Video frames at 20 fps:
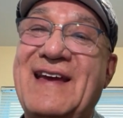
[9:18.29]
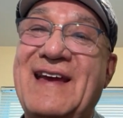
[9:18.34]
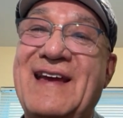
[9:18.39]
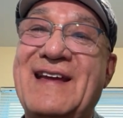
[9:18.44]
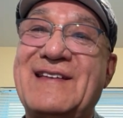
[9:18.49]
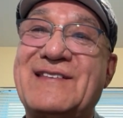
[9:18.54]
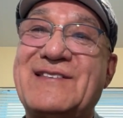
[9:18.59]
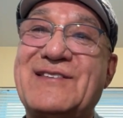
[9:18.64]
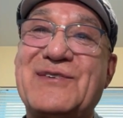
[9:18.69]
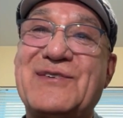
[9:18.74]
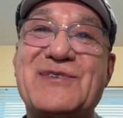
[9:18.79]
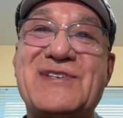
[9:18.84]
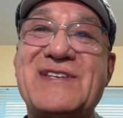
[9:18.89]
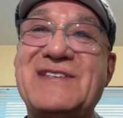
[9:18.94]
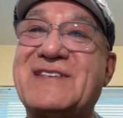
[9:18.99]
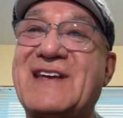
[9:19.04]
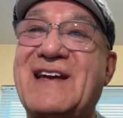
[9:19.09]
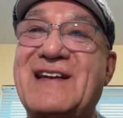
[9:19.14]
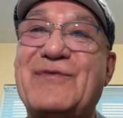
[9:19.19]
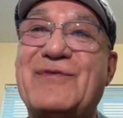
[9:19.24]
And so
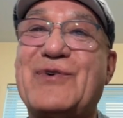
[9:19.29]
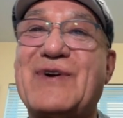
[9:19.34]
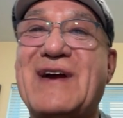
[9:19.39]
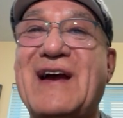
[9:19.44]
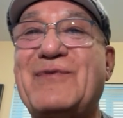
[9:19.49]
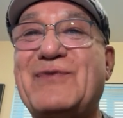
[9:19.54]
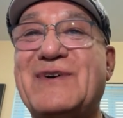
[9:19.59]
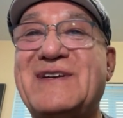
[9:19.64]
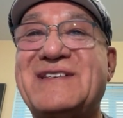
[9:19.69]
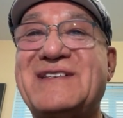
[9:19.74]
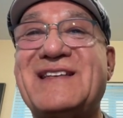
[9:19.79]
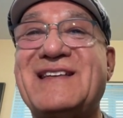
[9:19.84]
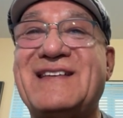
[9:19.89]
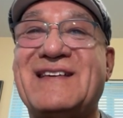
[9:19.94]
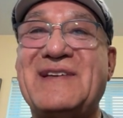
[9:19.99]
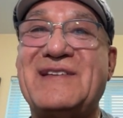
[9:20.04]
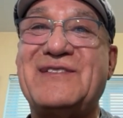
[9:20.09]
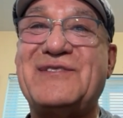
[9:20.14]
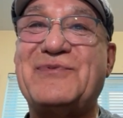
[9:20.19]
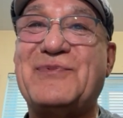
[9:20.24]
she's kind of where I was
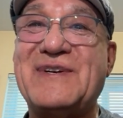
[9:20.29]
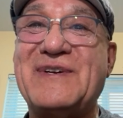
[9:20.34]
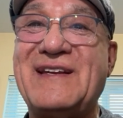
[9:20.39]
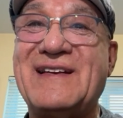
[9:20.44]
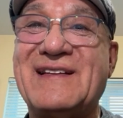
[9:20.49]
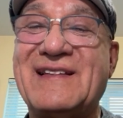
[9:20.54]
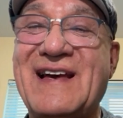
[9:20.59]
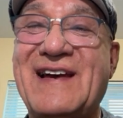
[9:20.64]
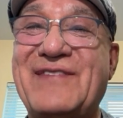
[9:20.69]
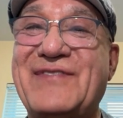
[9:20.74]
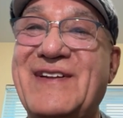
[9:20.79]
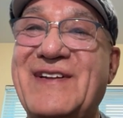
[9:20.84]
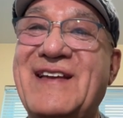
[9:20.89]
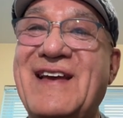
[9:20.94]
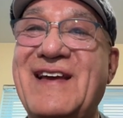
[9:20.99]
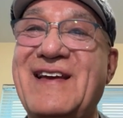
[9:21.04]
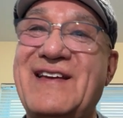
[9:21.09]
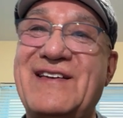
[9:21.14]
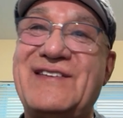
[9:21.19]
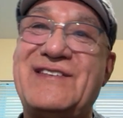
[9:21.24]
in 2011.
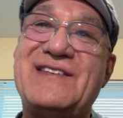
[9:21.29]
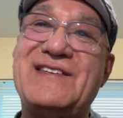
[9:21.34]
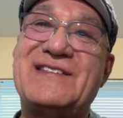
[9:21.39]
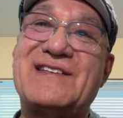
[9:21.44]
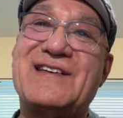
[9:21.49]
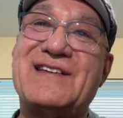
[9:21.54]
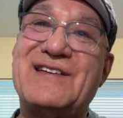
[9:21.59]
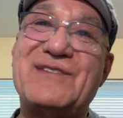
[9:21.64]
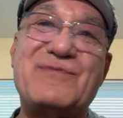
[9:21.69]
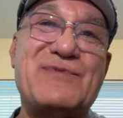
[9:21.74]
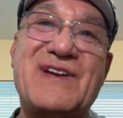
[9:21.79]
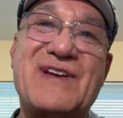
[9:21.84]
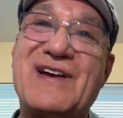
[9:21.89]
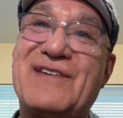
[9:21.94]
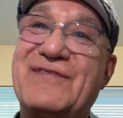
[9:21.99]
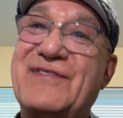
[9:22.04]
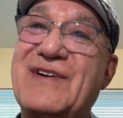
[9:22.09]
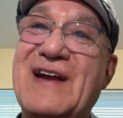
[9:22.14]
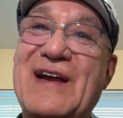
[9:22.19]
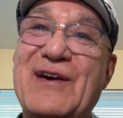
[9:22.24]
She's going to
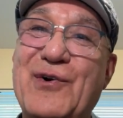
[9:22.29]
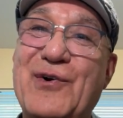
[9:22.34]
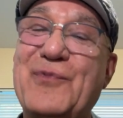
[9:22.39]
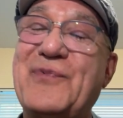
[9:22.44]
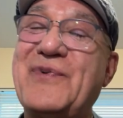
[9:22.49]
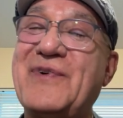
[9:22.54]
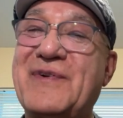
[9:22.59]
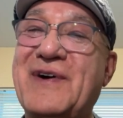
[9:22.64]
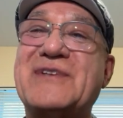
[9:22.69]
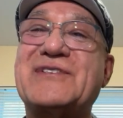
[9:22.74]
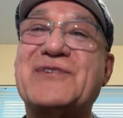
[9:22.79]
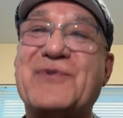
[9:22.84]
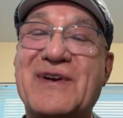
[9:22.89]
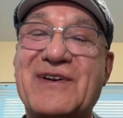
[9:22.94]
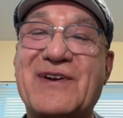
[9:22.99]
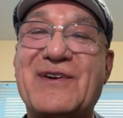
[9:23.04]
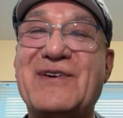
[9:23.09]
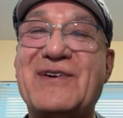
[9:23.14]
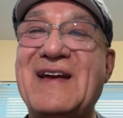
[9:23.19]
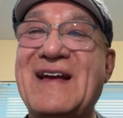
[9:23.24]
recover, I hope, much
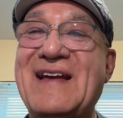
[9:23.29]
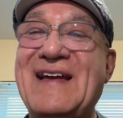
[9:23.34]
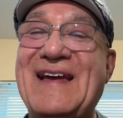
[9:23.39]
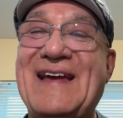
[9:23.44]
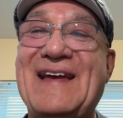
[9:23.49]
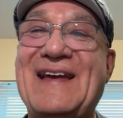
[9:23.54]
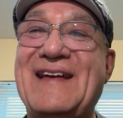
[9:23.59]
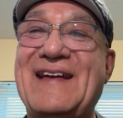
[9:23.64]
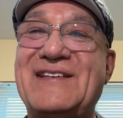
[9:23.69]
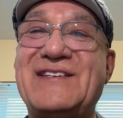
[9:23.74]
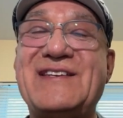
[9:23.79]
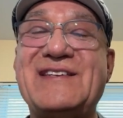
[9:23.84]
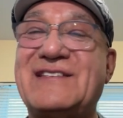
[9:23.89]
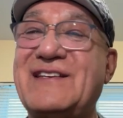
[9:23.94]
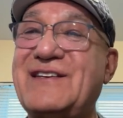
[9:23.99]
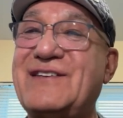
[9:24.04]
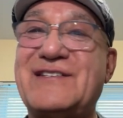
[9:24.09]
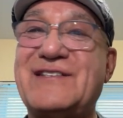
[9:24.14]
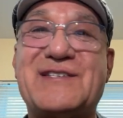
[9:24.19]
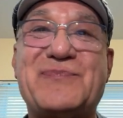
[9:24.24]
quicker, and she's
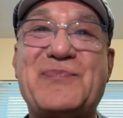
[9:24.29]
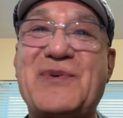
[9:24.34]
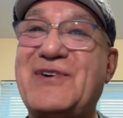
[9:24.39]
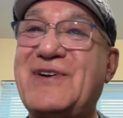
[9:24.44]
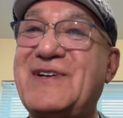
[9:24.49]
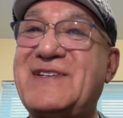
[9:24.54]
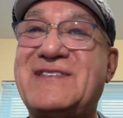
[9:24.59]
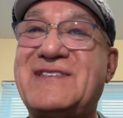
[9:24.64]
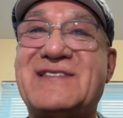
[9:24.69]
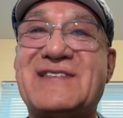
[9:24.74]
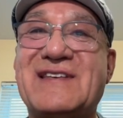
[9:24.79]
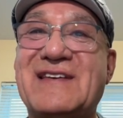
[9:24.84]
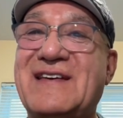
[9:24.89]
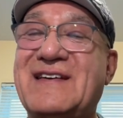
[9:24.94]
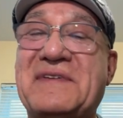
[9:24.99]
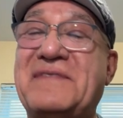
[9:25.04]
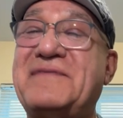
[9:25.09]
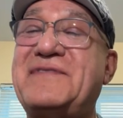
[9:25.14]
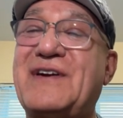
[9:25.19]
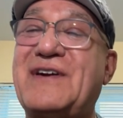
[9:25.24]
in good spirits
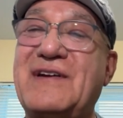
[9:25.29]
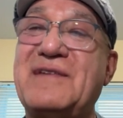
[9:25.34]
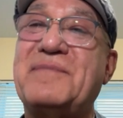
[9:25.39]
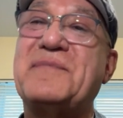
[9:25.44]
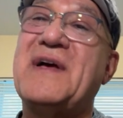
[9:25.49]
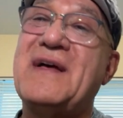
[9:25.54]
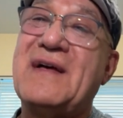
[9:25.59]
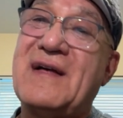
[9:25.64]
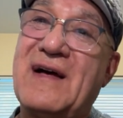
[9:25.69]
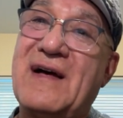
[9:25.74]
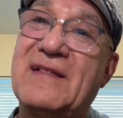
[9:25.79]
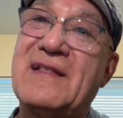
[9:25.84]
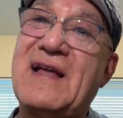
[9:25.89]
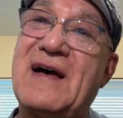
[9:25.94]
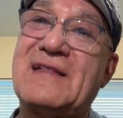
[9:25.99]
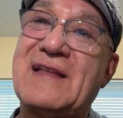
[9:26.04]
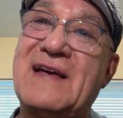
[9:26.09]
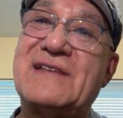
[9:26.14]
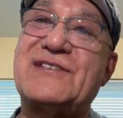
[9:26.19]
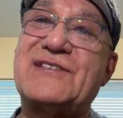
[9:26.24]
and a
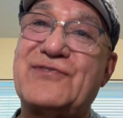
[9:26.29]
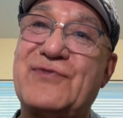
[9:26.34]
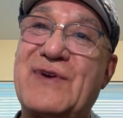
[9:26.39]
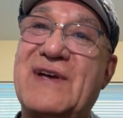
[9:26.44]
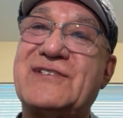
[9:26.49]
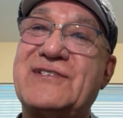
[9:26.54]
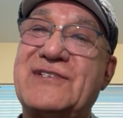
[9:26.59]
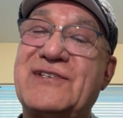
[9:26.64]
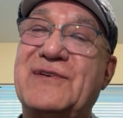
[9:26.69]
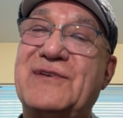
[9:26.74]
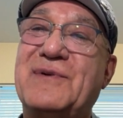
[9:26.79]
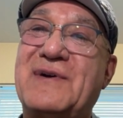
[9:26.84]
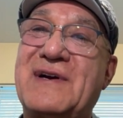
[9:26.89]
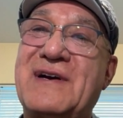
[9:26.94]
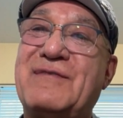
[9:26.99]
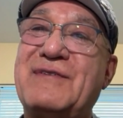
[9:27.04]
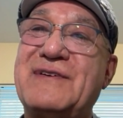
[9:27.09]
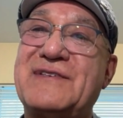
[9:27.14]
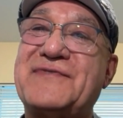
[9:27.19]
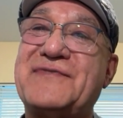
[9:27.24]
lot less stress too.
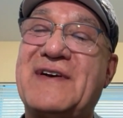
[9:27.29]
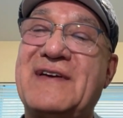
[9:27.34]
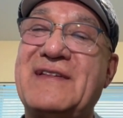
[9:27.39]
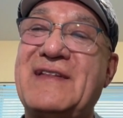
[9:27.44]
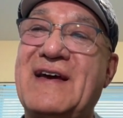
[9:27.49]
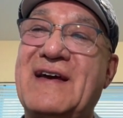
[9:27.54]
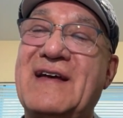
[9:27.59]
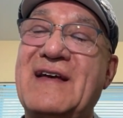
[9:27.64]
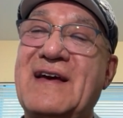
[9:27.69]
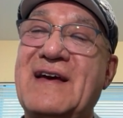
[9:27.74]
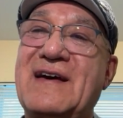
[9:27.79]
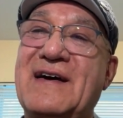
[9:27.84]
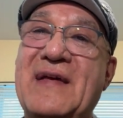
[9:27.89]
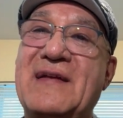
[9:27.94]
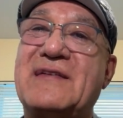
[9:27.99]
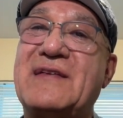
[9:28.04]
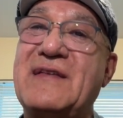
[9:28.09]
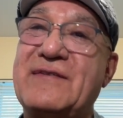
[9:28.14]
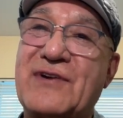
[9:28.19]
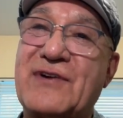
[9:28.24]
I always find that
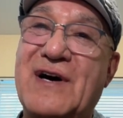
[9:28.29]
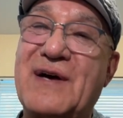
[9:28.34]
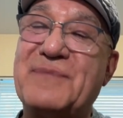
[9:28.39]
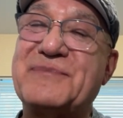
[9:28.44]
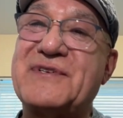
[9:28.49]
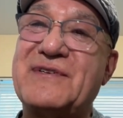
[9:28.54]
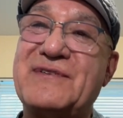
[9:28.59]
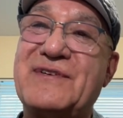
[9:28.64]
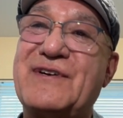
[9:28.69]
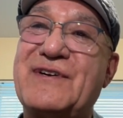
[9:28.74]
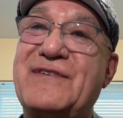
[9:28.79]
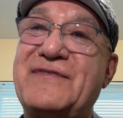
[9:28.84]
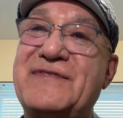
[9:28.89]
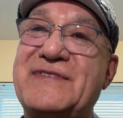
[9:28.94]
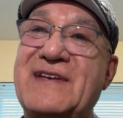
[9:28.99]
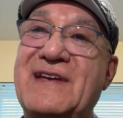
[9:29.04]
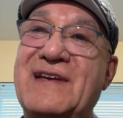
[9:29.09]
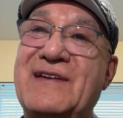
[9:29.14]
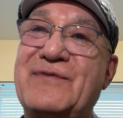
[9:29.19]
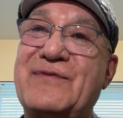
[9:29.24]
it calms the
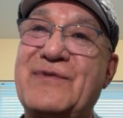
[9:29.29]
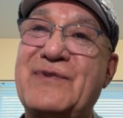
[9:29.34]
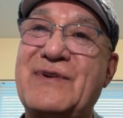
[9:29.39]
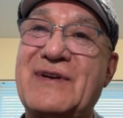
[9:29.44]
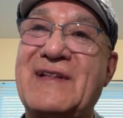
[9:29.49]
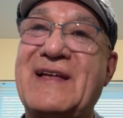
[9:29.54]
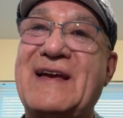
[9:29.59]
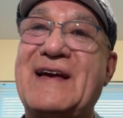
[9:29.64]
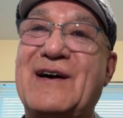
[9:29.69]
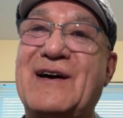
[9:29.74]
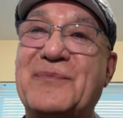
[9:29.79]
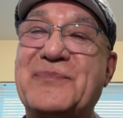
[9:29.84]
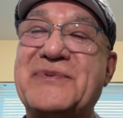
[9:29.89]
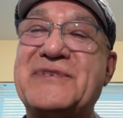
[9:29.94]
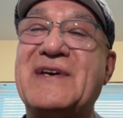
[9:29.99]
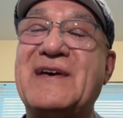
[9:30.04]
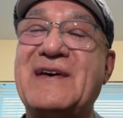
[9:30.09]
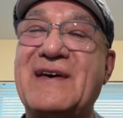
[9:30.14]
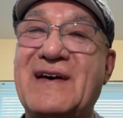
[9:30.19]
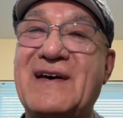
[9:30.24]
nerves and really
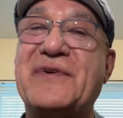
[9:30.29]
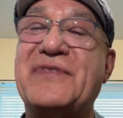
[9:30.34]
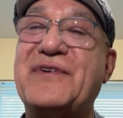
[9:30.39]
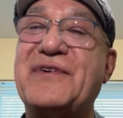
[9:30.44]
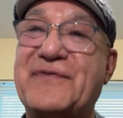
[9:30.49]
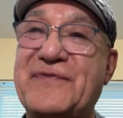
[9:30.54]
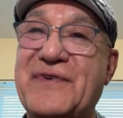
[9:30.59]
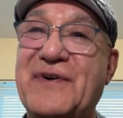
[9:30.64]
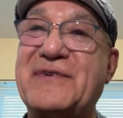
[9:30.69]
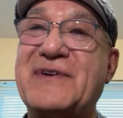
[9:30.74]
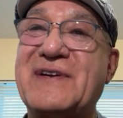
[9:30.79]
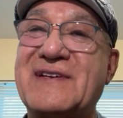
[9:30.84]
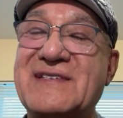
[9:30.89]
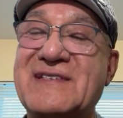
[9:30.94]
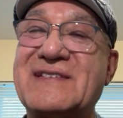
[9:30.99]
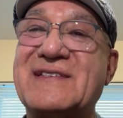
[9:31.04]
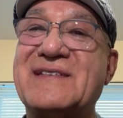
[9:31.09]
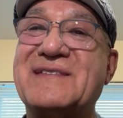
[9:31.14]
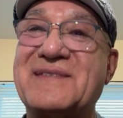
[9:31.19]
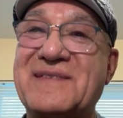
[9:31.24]
helps with your
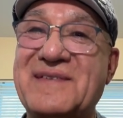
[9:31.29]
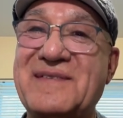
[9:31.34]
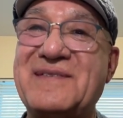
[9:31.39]
focus.